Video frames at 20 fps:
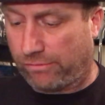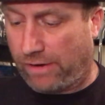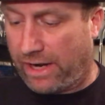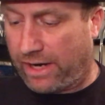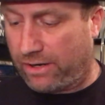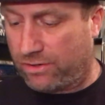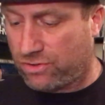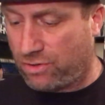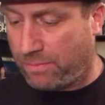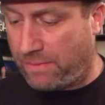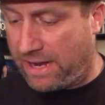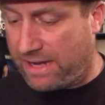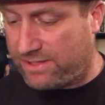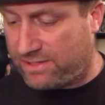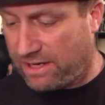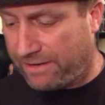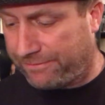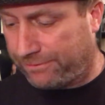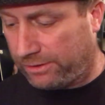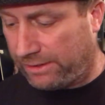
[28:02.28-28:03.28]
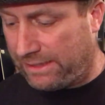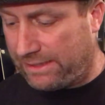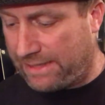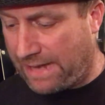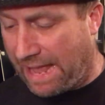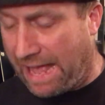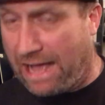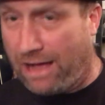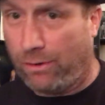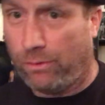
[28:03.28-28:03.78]
records are made differently
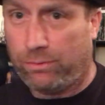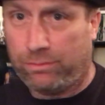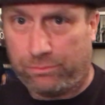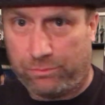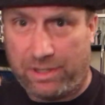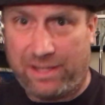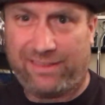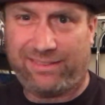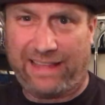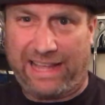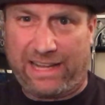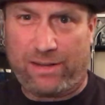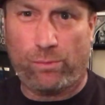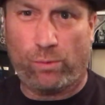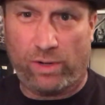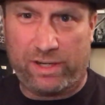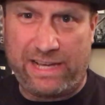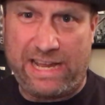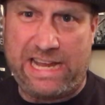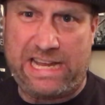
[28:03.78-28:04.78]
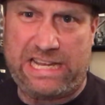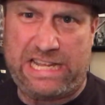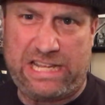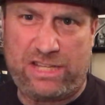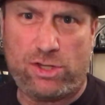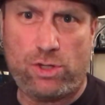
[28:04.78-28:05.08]
now with like 180,